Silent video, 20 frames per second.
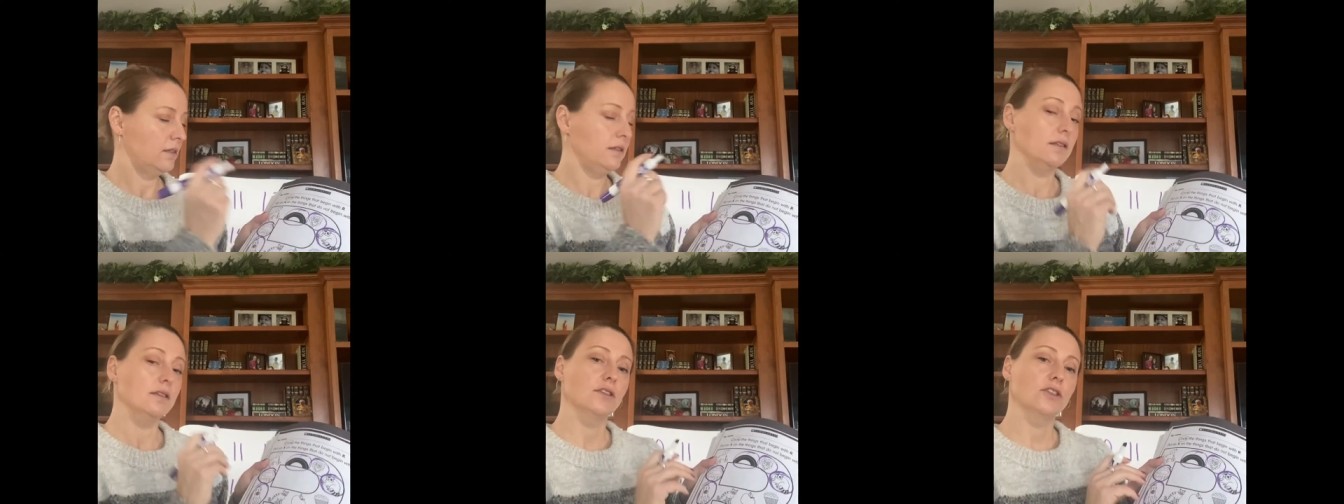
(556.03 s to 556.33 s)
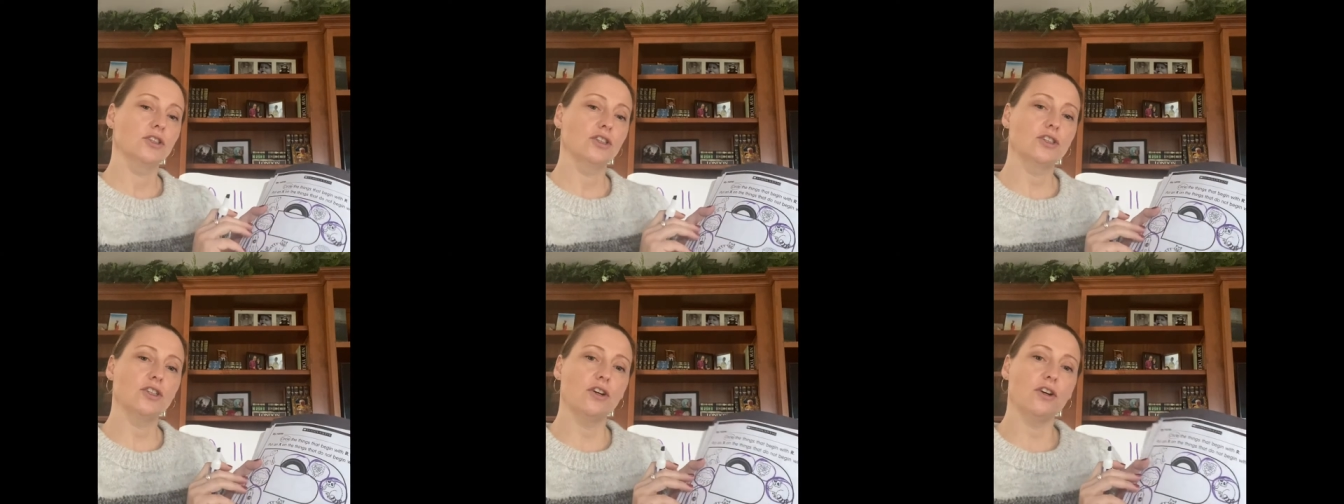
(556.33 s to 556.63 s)

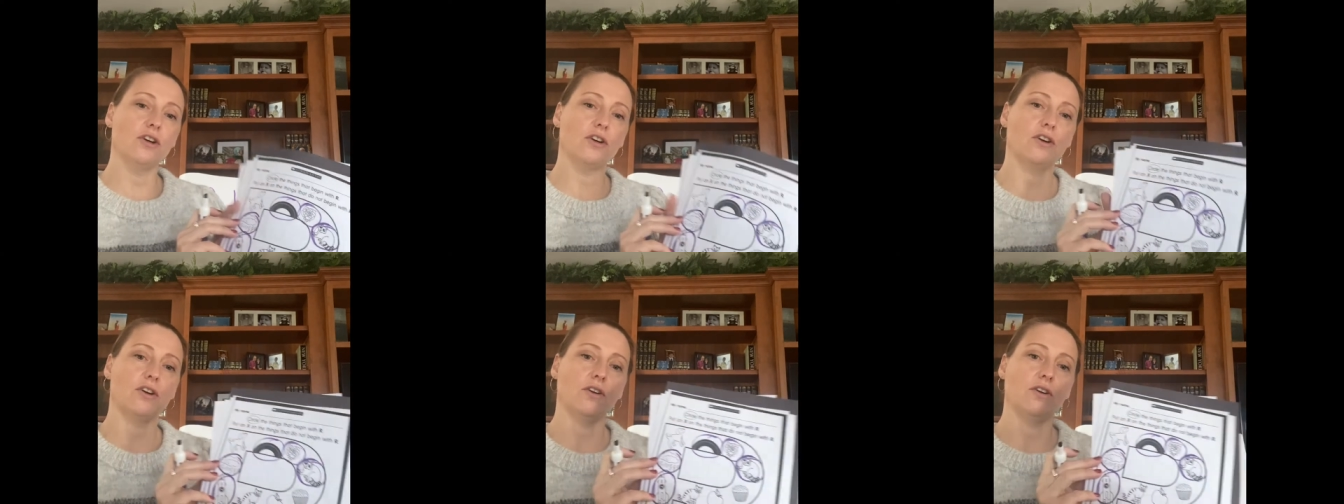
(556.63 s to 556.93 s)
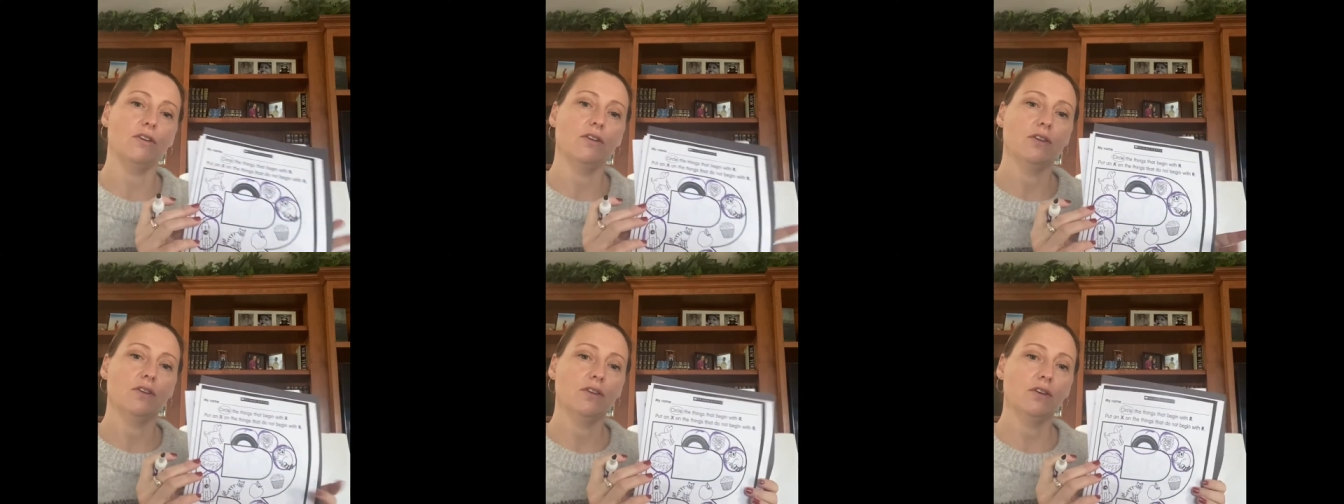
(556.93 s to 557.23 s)

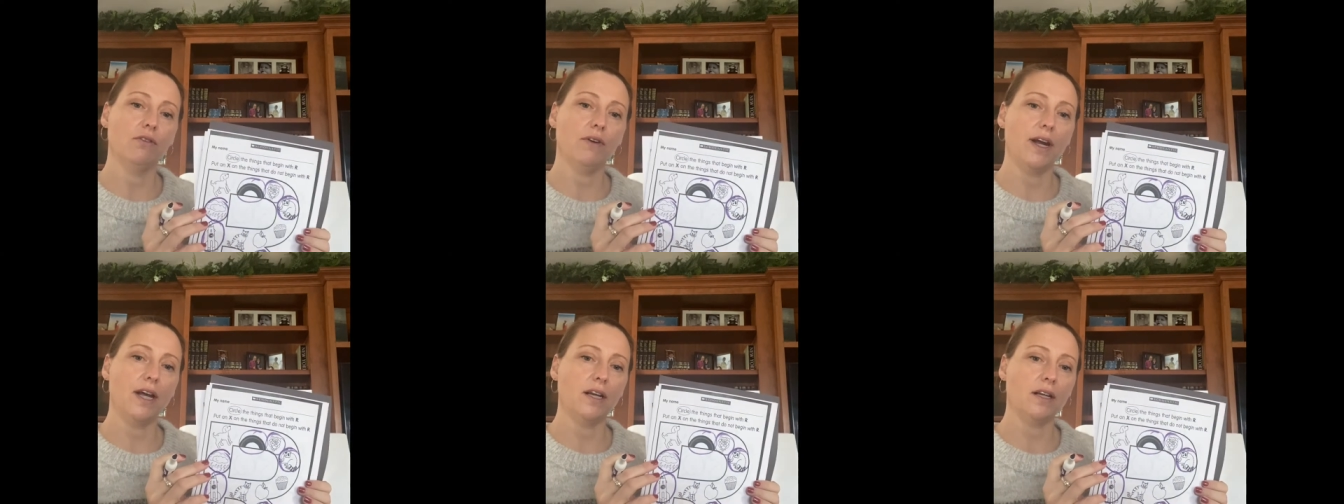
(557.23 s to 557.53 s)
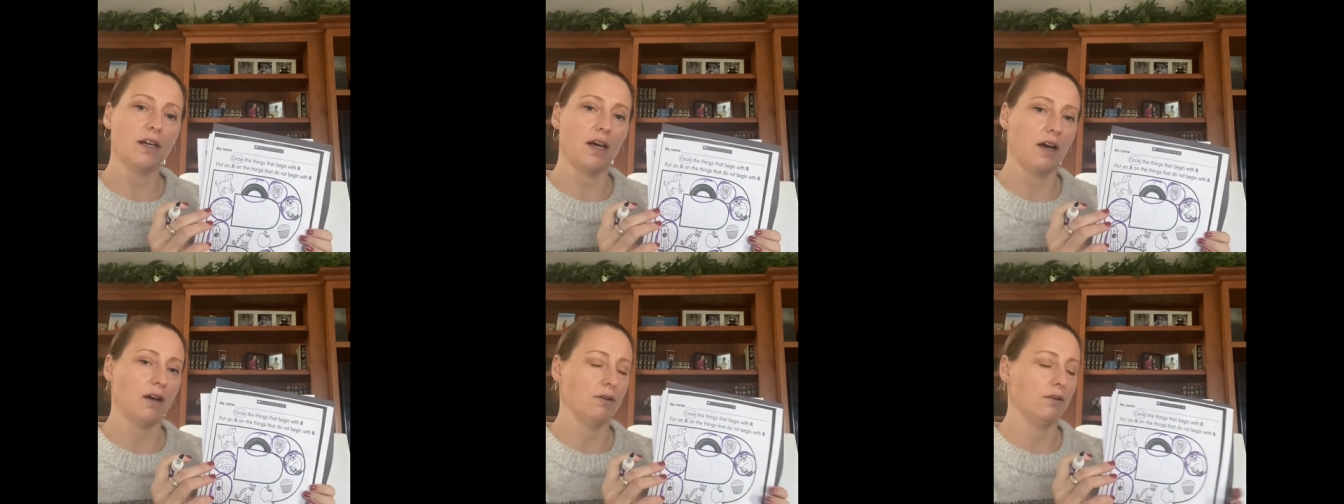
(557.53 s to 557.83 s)
Circle the rain
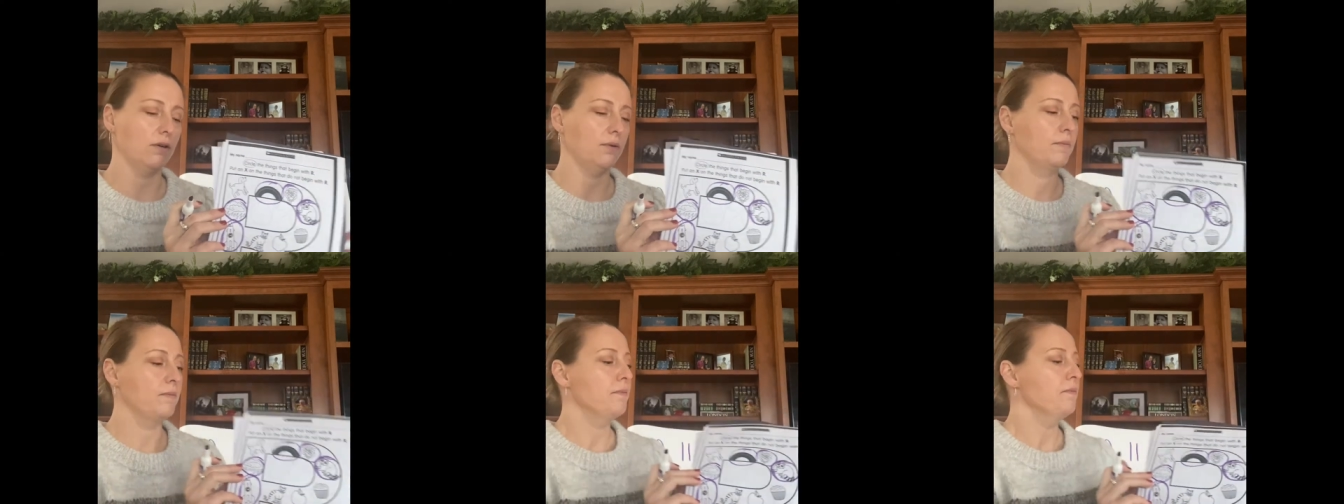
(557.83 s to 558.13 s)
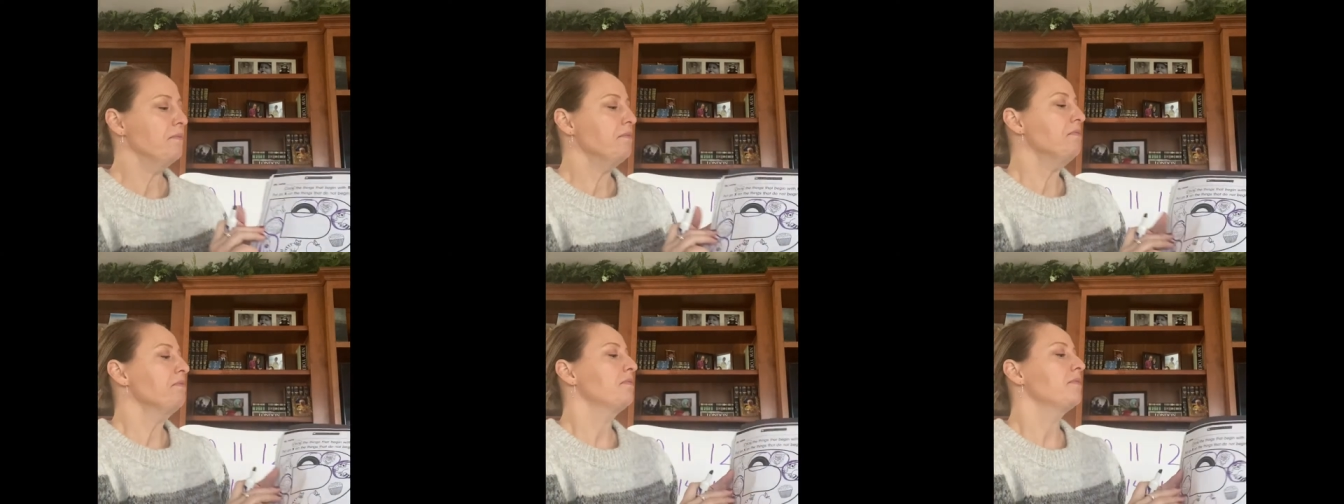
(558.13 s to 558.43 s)
cloud.
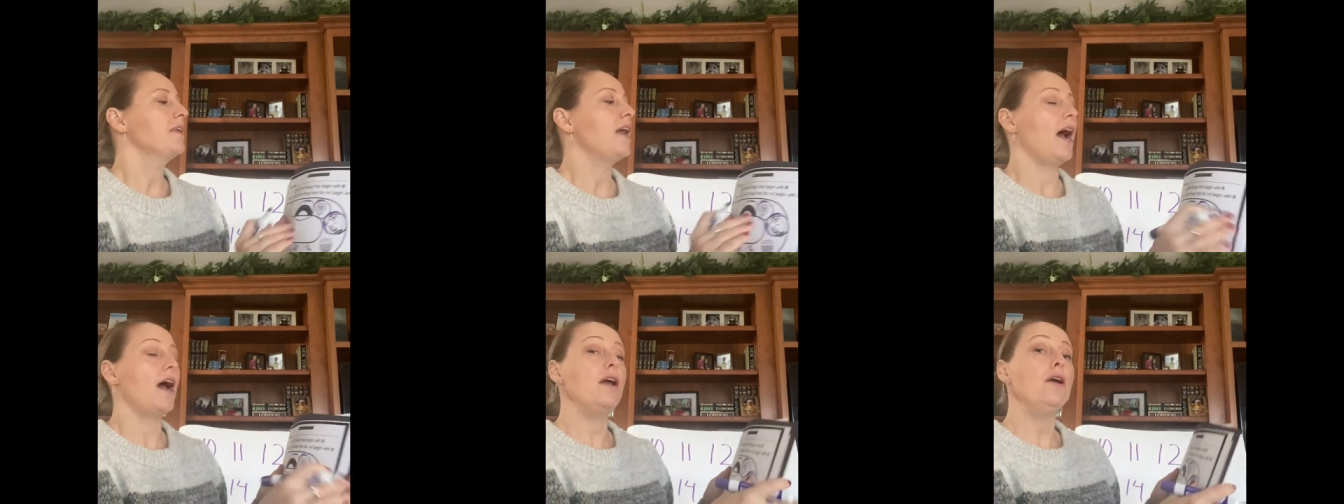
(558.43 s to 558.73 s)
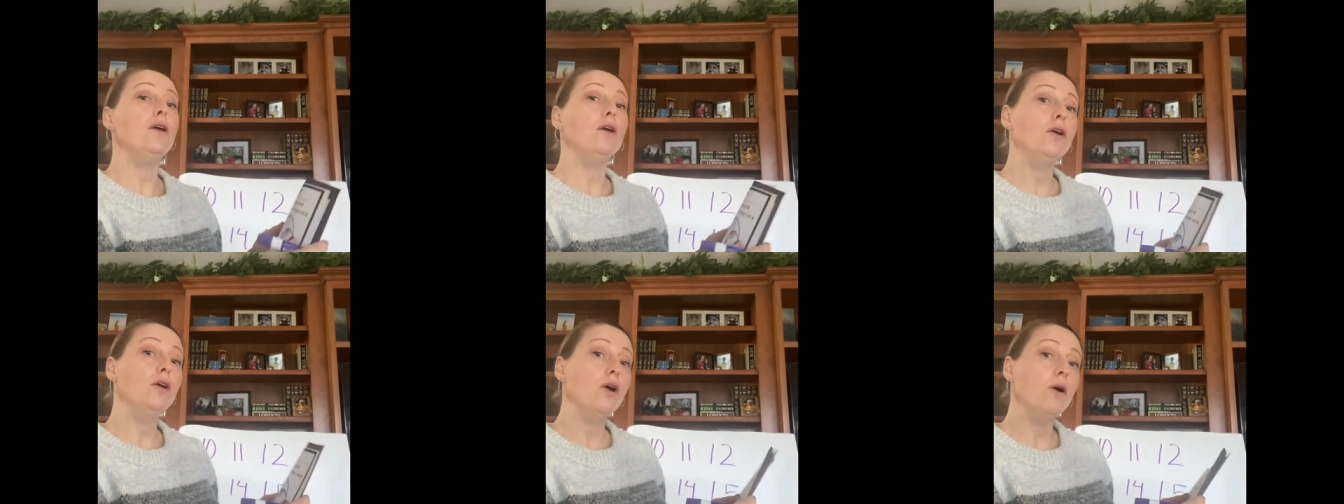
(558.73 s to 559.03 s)
Now
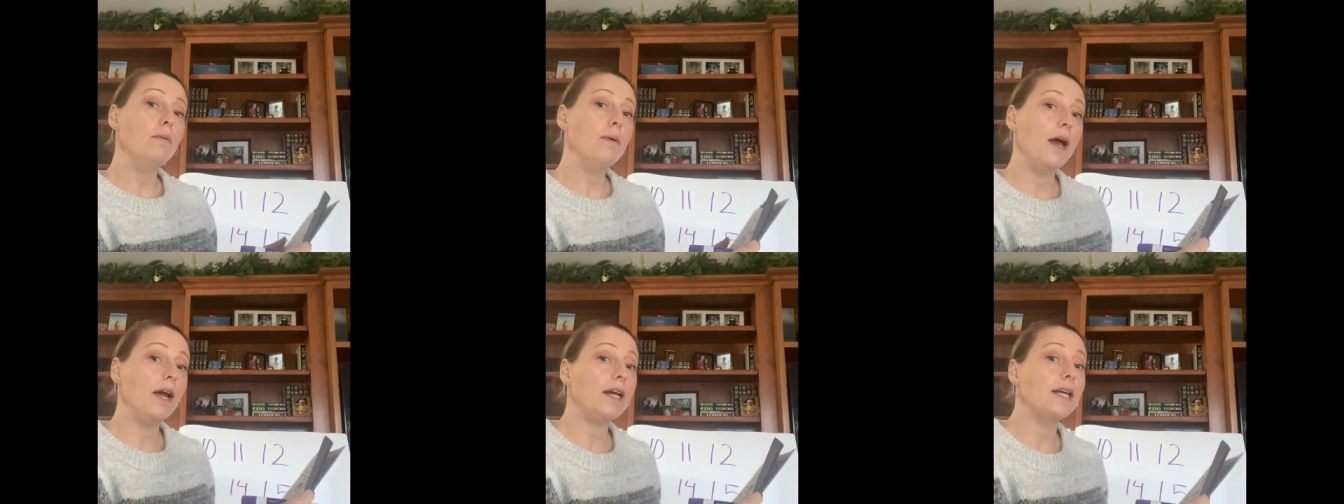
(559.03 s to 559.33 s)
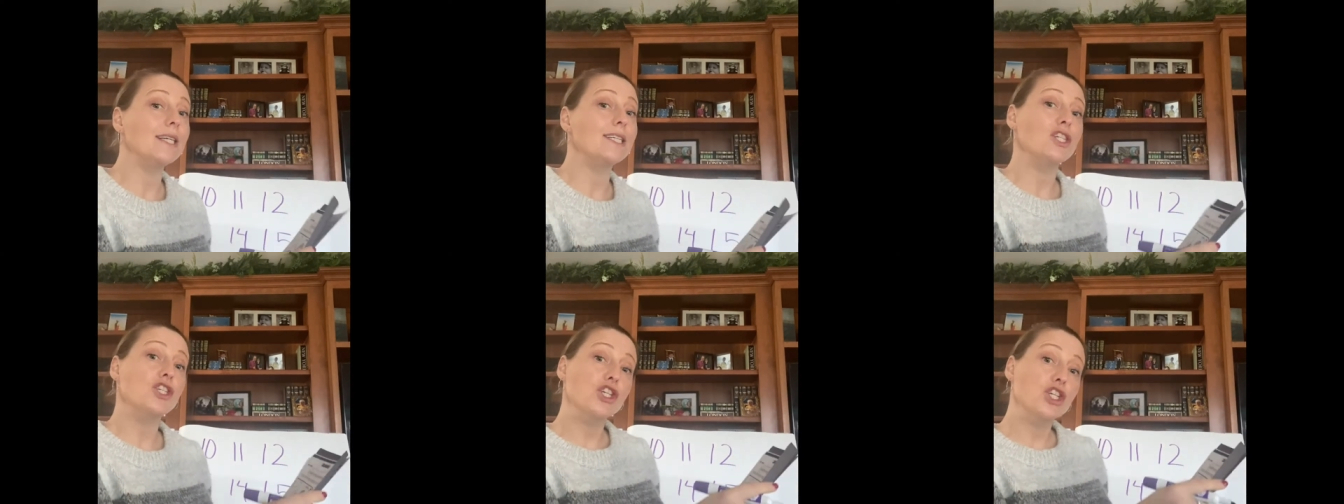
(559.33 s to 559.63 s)
you can go back
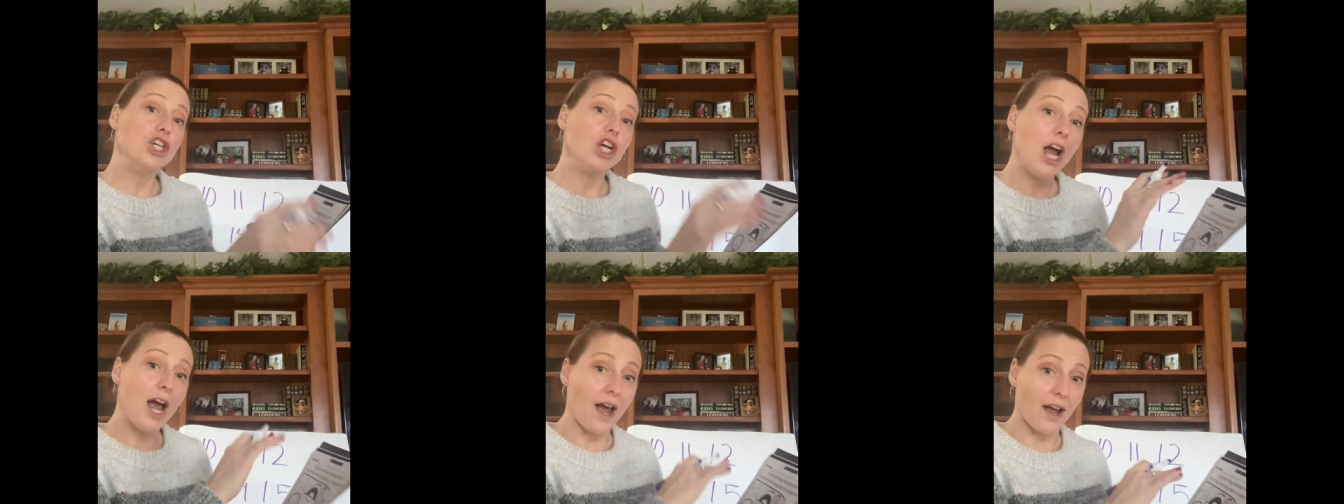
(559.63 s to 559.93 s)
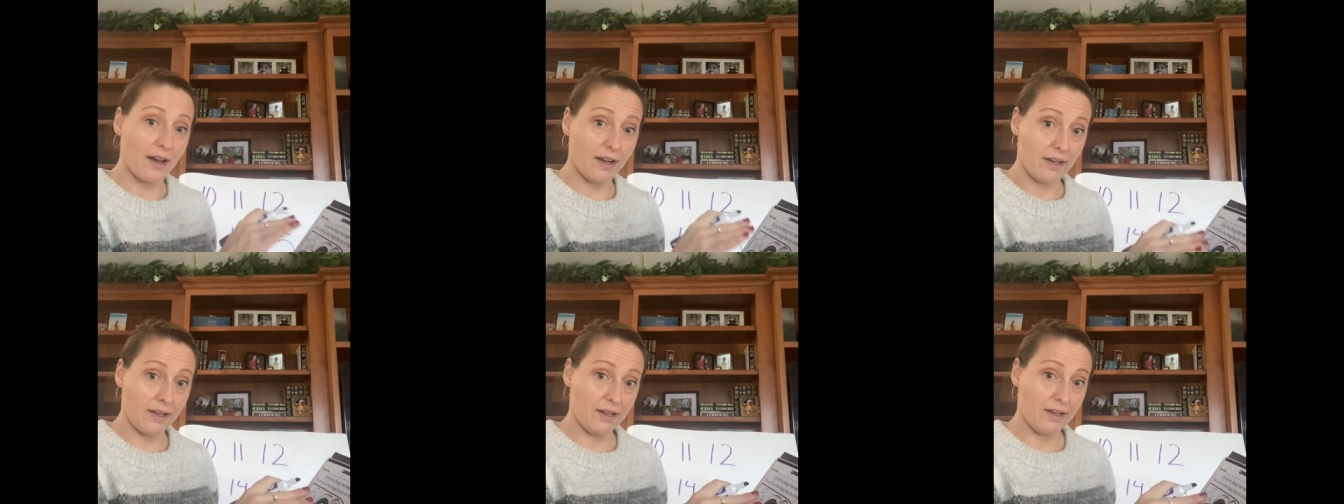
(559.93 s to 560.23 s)
and
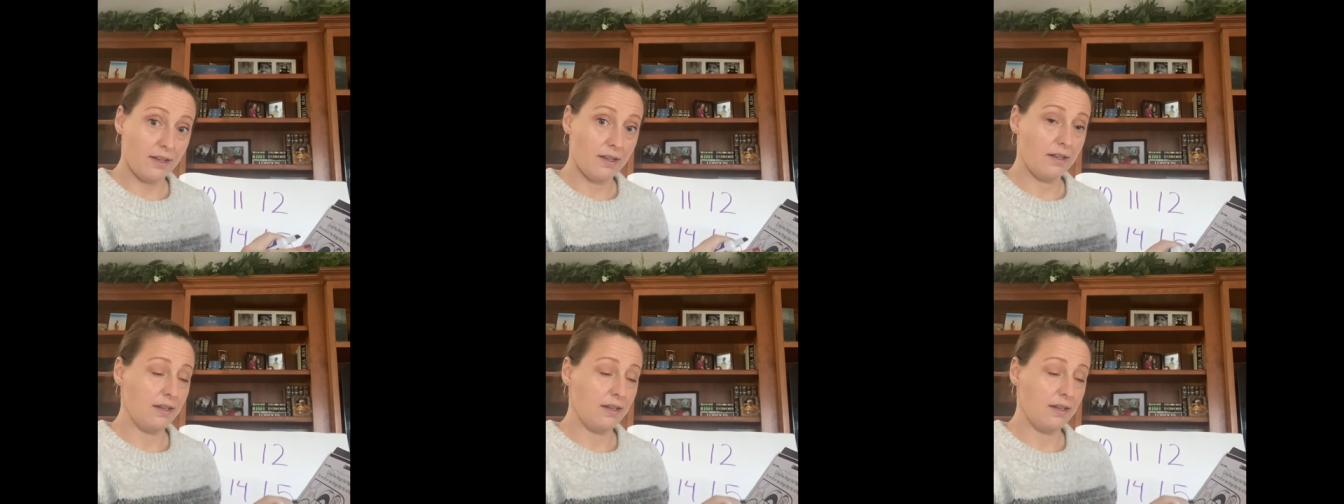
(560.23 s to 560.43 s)
check.